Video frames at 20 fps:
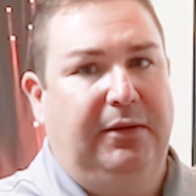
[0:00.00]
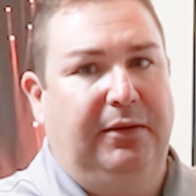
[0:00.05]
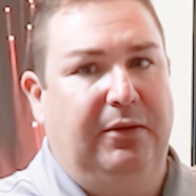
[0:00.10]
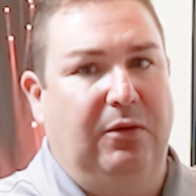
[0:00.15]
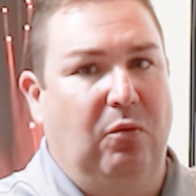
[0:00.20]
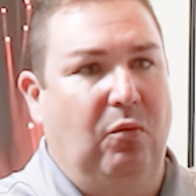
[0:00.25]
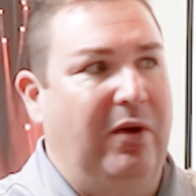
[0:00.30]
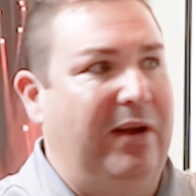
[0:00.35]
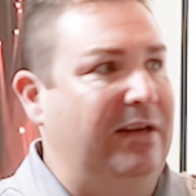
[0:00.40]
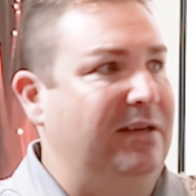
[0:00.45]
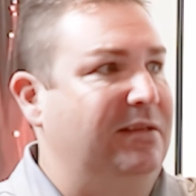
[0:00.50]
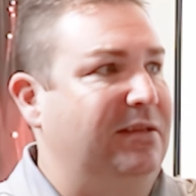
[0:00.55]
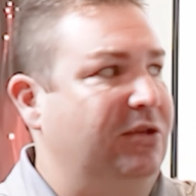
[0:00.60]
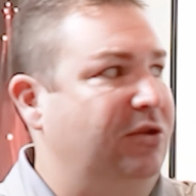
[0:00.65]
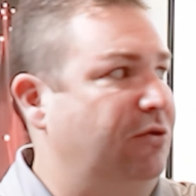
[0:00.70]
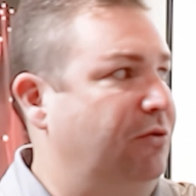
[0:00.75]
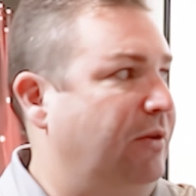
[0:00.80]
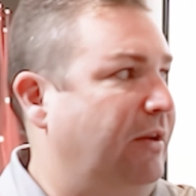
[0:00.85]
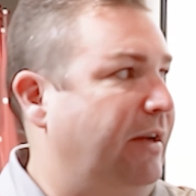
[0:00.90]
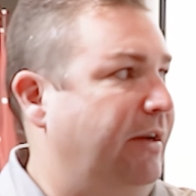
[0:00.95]
the ways
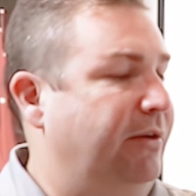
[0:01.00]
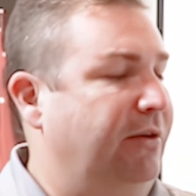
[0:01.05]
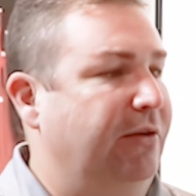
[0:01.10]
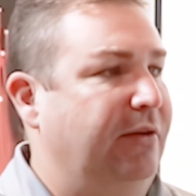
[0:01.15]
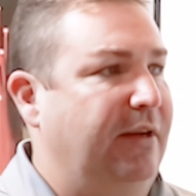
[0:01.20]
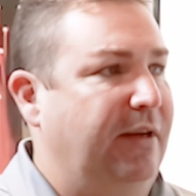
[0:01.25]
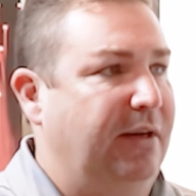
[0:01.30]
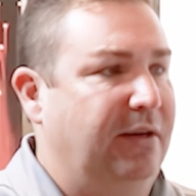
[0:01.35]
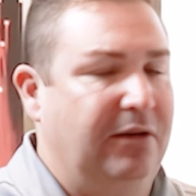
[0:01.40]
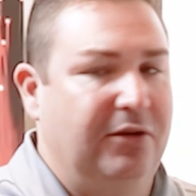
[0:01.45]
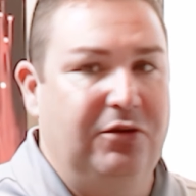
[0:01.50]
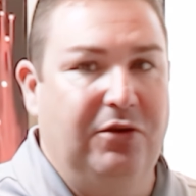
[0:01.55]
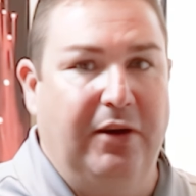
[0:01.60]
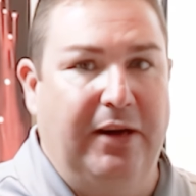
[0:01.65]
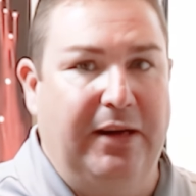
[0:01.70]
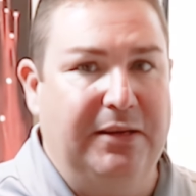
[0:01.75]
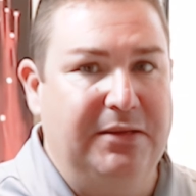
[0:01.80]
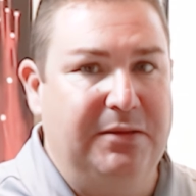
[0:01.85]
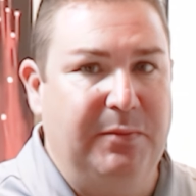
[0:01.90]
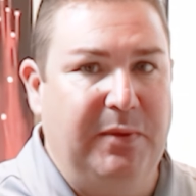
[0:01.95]
that you allow your data to
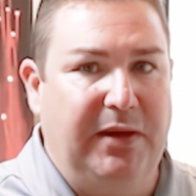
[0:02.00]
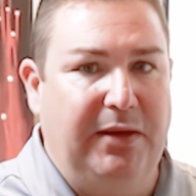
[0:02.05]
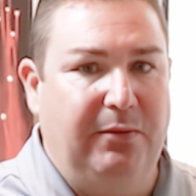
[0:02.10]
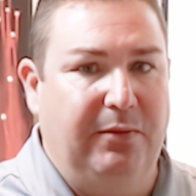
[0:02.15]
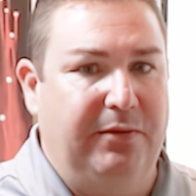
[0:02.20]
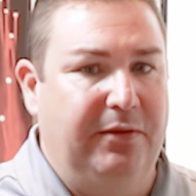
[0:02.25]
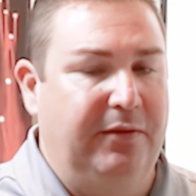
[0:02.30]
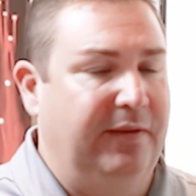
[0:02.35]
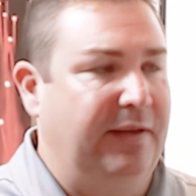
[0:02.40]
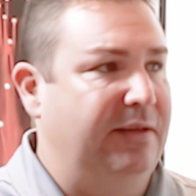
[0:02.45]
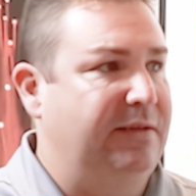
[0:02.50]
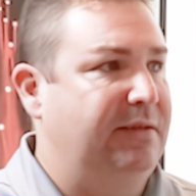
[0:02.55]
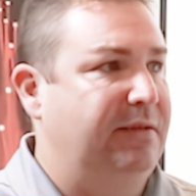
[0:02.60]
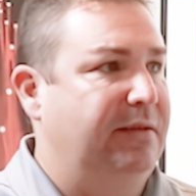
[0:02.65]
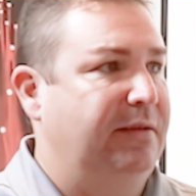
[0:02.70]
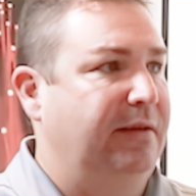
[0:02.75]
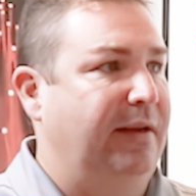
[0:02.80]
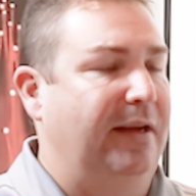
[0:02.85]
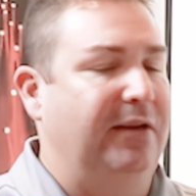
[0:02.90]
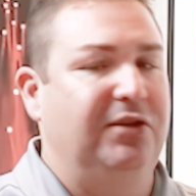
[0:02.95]
transmit, whether that's
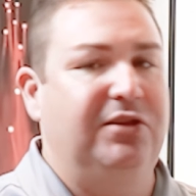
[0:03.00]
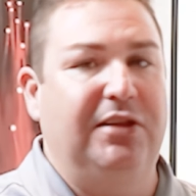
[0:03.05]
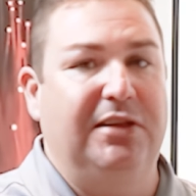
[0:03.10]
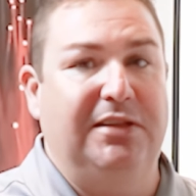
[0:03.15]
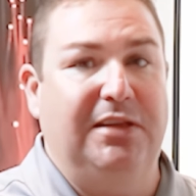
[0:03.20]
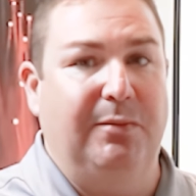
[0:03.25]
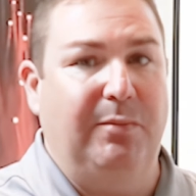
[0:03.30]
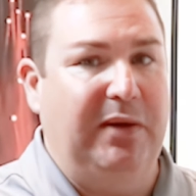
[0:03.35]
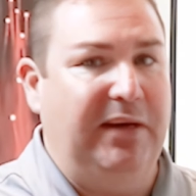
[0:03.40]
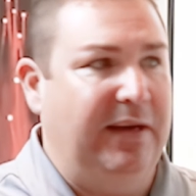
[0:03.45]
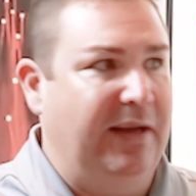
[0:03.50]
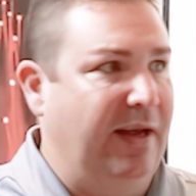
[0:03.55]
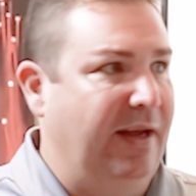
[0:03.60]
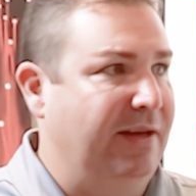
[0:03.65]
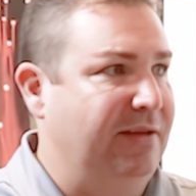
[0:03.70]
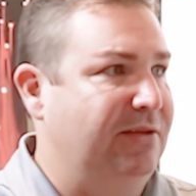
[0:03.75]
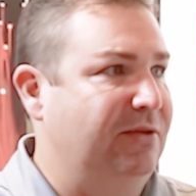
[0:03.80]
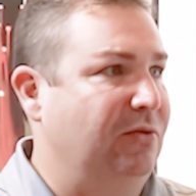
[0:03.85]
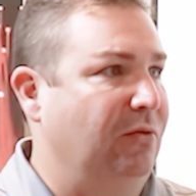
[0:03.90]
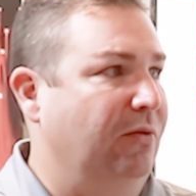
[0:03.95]

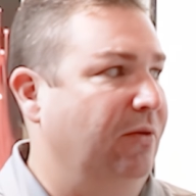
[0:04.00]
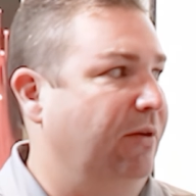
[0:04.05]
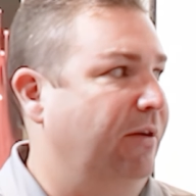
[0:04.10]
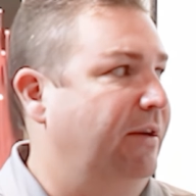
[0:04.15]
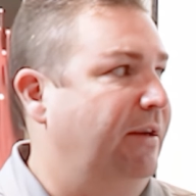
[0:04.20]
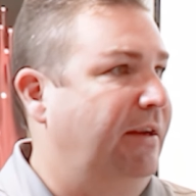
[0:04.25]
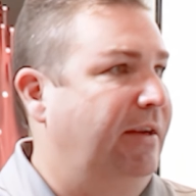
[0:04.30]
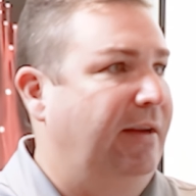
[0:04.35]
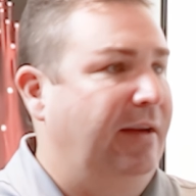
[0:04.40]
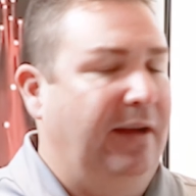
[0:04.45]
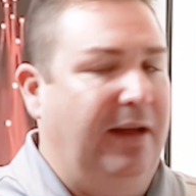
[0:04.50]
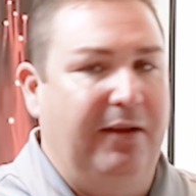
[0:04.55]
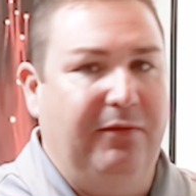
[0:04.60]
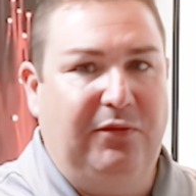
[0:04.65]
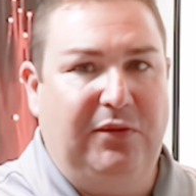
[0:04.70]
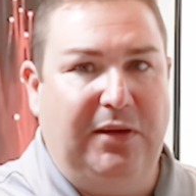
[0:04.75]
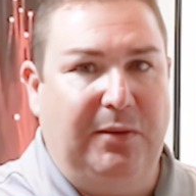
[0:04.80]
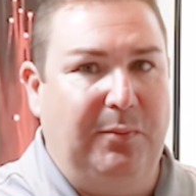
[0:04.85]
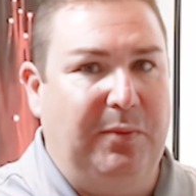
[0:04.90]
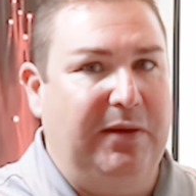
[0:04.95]
HTTPS or
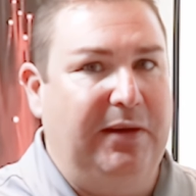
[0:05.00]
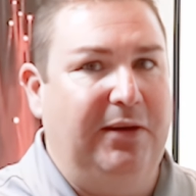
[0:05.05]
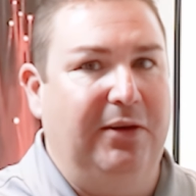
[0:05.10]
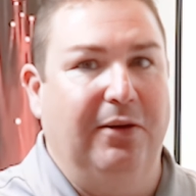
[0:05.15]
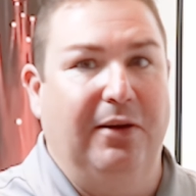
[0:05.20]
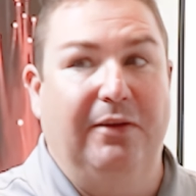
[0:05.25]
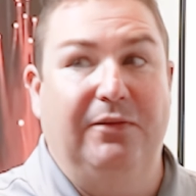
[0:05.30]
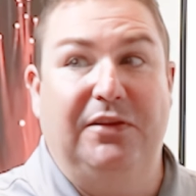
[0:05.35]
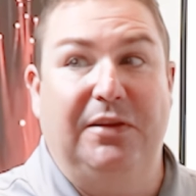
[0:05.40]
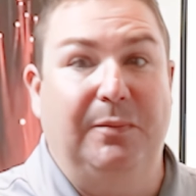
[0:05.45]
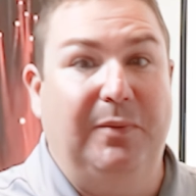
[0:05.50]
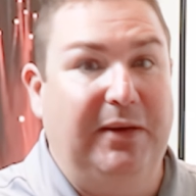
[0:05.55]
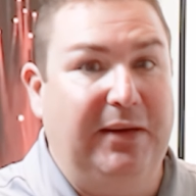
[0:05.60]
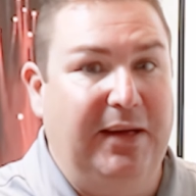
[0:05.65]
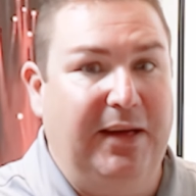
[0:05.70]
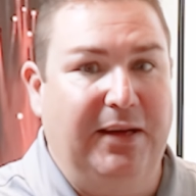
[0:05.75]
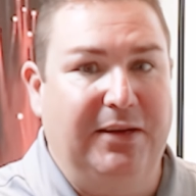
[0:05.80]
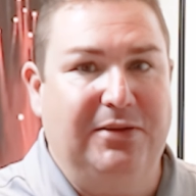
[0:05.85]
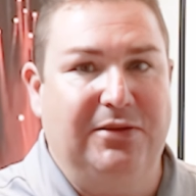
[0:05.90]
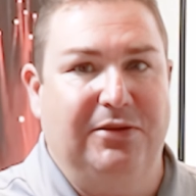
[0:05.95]
FTP or
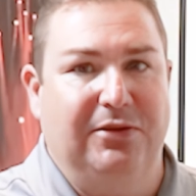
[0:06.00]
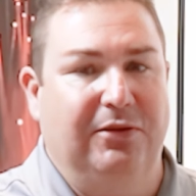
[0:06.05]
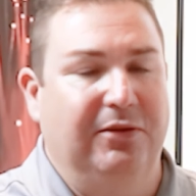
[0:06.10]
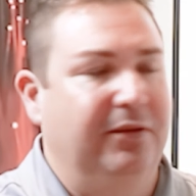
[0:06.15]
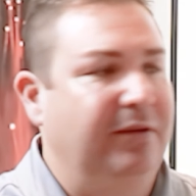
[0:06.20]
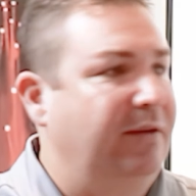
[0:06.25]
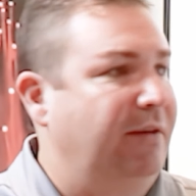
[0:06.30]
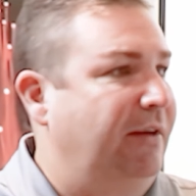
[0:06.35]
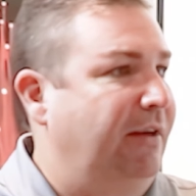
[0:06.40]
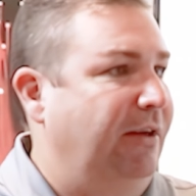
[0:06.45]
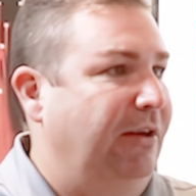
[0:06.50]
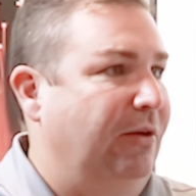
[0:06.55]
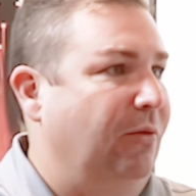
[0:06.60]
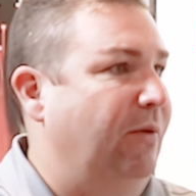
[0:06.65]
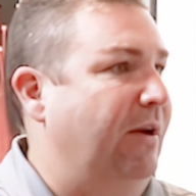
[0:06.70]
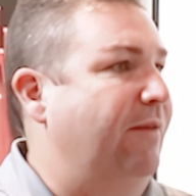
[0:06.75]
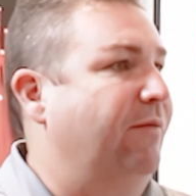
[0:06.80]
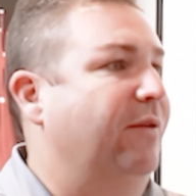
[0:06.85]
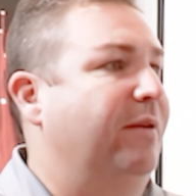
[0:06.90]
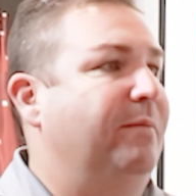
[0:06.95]
FTPS or
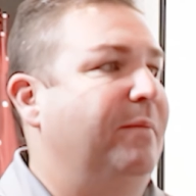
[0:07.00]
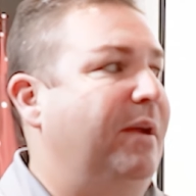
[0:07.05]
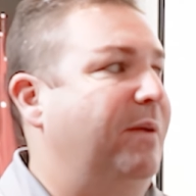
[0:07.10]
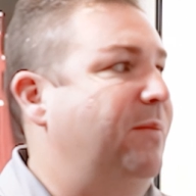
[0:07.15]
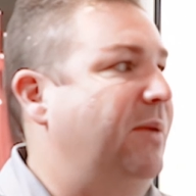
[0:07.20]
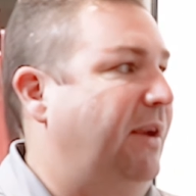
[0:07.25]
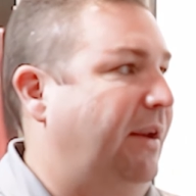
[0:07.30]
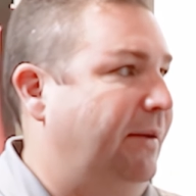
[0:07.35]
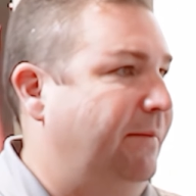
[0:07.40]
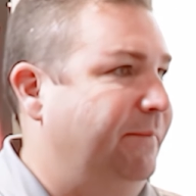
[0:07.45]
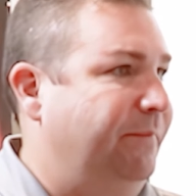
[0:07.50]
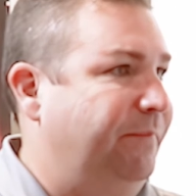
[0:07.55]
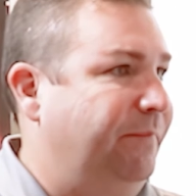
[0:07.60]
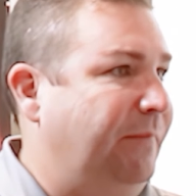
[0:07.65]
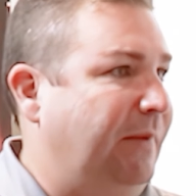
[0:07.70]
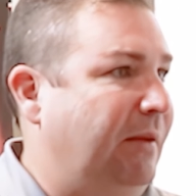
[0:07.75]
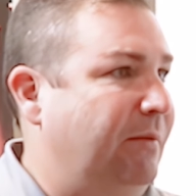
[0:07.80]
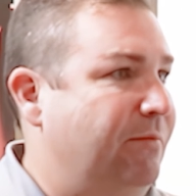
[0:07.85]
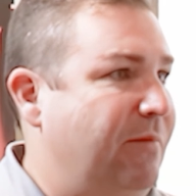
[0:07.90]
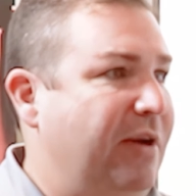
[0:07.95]
whatever it may be,
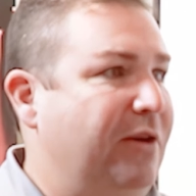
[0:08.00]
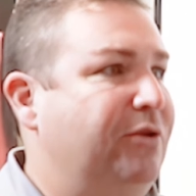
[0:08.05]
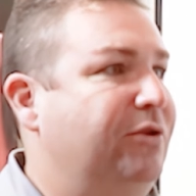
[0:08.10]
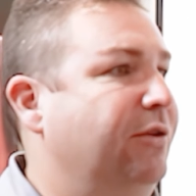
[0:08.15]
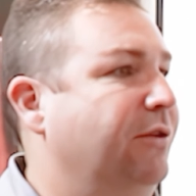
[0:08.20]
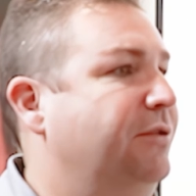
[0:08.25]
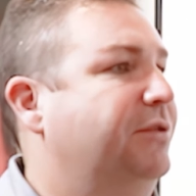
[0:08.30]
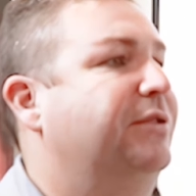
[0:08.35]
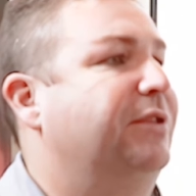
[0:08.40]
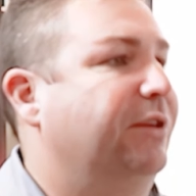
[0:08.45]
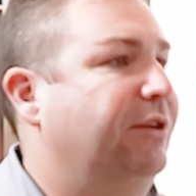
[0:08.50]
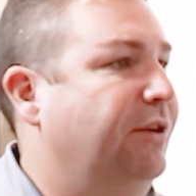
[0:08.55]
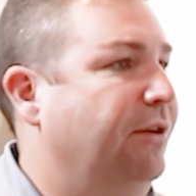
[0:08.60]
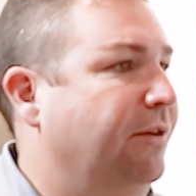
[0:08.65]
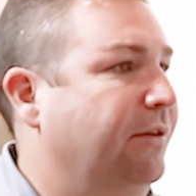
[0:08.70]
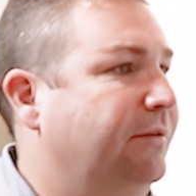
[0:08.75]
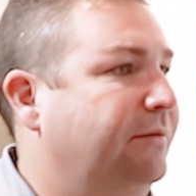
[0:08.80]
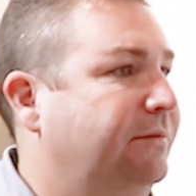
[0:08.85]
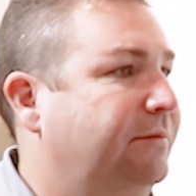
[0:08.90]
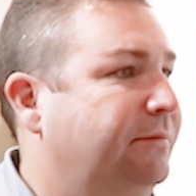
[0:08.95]
make sure it's
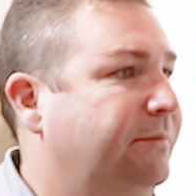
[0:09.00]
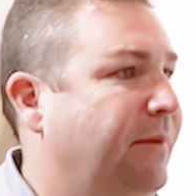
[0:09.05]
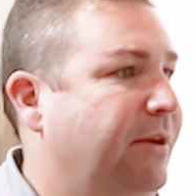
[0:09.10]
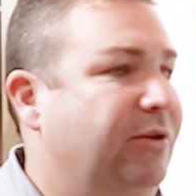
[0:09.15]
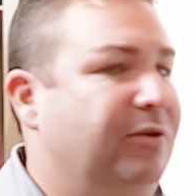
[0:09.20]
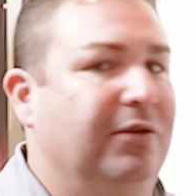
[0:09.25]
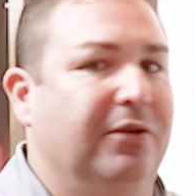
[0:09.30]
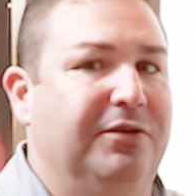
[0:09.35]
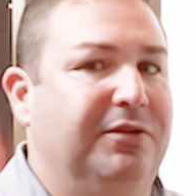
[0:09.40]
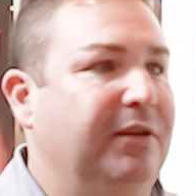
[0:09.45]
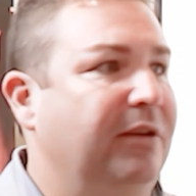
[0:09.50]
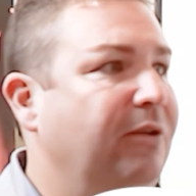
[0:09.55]
secure. Make sure it's